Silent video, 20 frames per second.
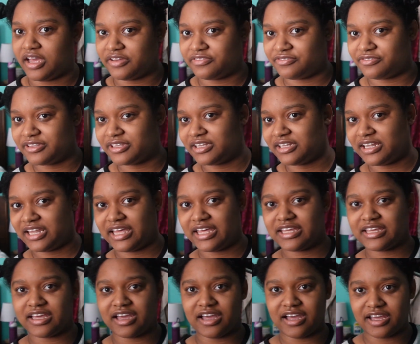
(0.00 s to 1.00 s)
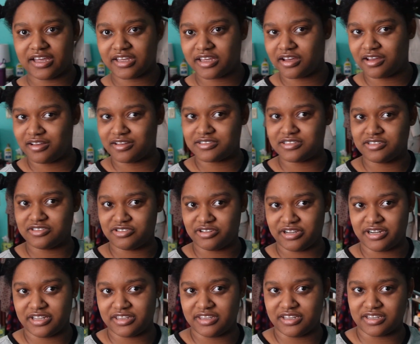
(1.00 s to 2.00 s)
I feel like I
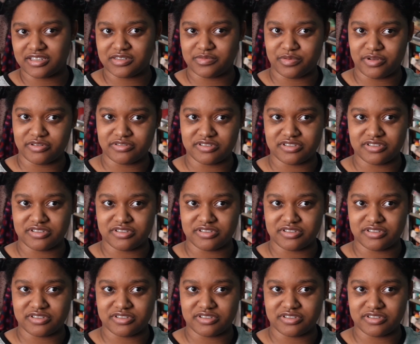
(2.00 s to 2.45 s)
concentrated the exposed